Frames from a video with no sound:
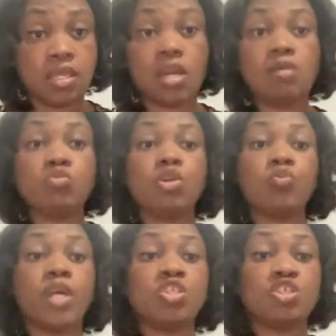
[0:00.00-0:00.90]
It comes with a
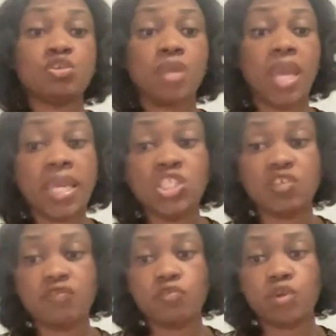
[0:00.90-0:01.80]
registered
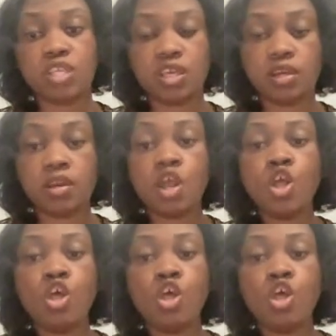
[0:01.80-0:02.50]
agent for a year.